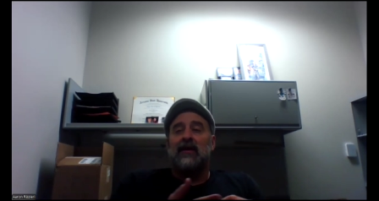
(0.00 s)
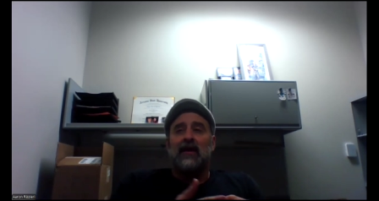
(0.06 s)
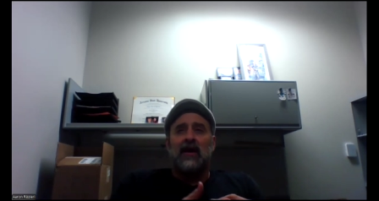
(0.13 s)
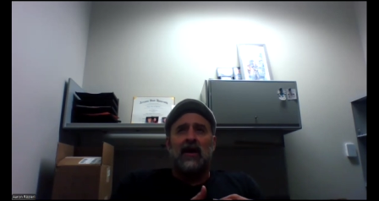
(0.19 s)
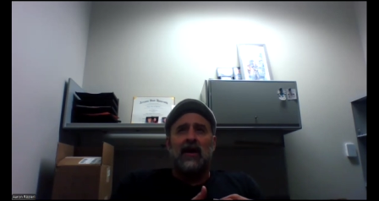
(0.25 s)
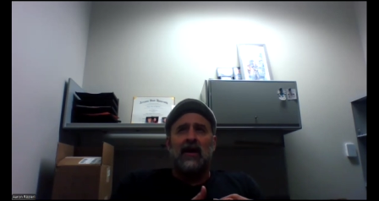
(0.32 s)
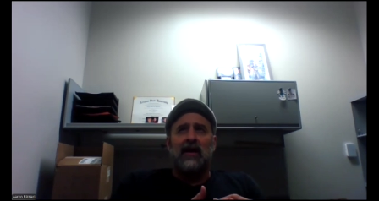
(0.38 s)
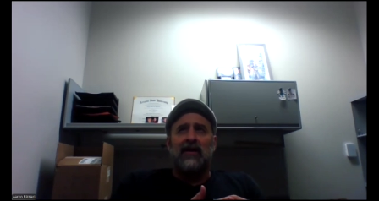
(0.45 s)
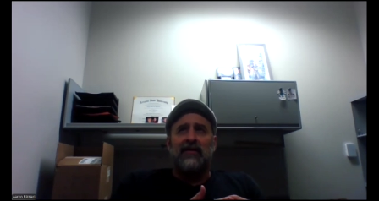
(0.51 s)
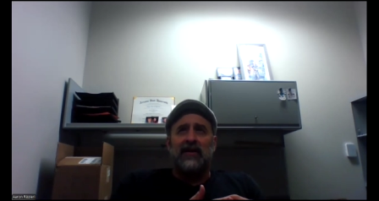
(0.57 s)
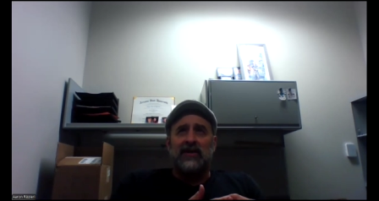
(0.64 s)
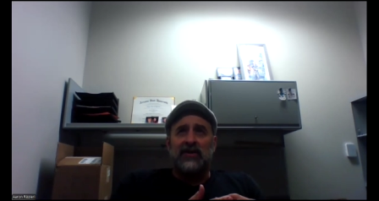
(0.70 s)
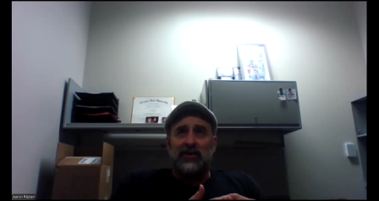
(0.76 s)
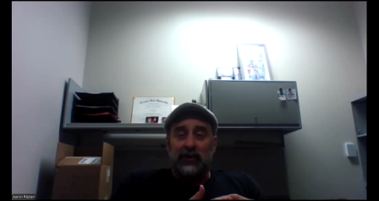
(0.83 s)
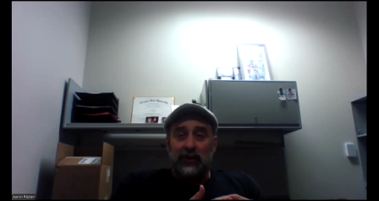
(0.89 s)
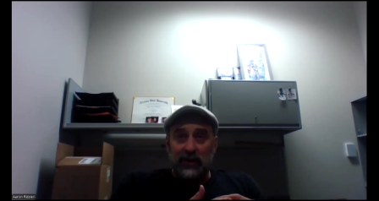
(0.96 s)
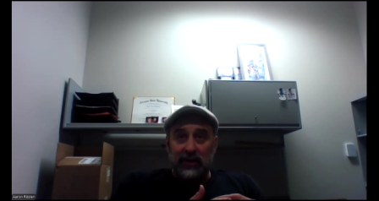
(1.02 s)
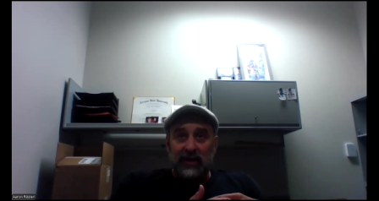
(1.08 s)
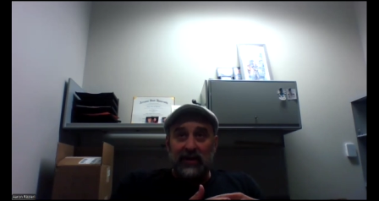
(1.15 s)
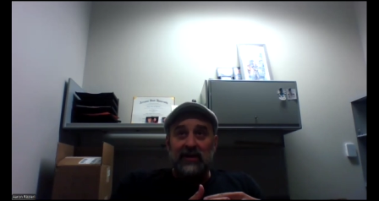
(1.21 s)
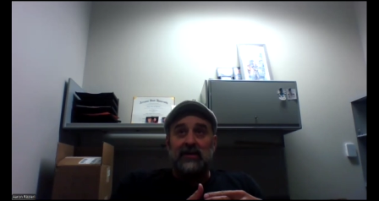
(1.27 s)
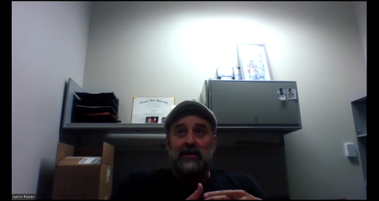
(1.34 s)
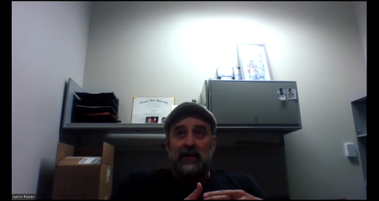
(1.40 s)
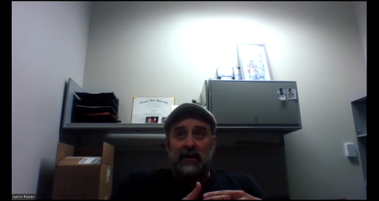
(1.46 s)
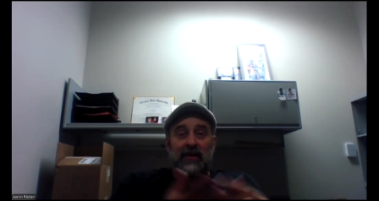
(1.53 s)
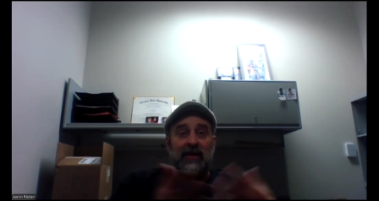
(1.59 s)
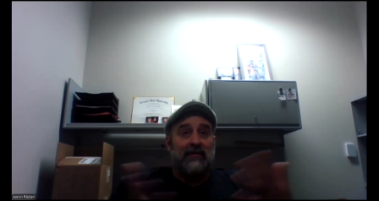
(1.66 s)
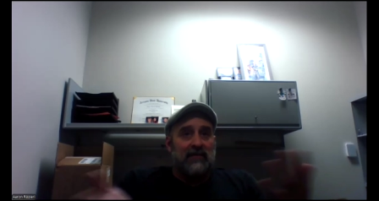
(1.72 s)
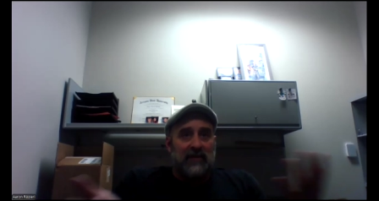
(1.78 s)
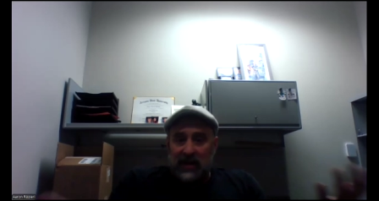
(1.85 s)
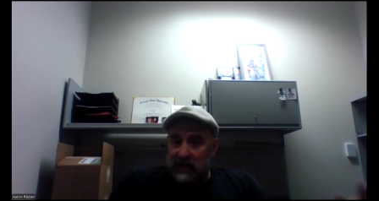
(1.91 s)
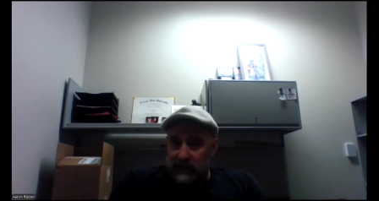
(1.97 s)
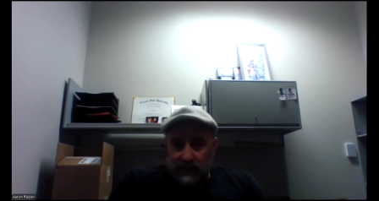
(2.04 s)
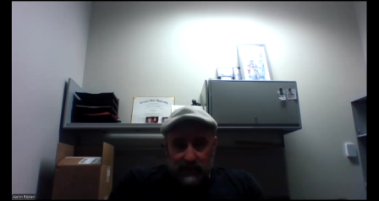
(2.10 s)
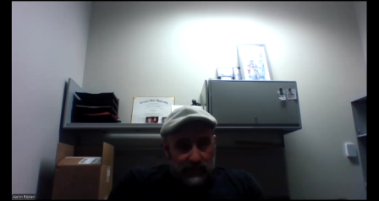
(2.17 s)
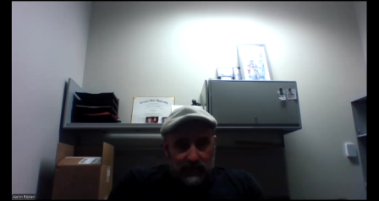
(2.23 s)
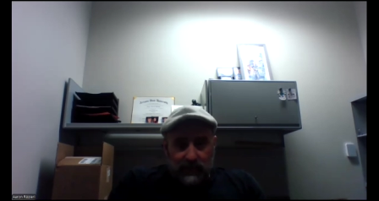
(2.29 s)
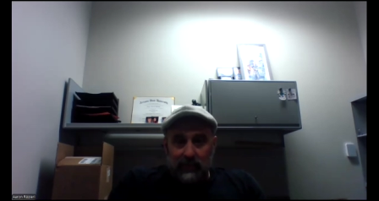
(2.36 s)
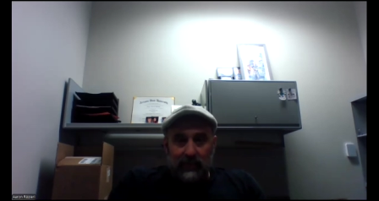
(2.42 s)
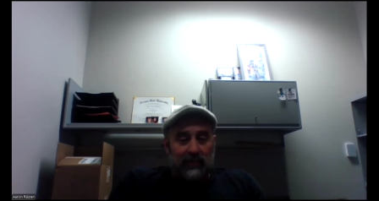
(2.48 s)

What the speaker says: If it truly is, I mean, and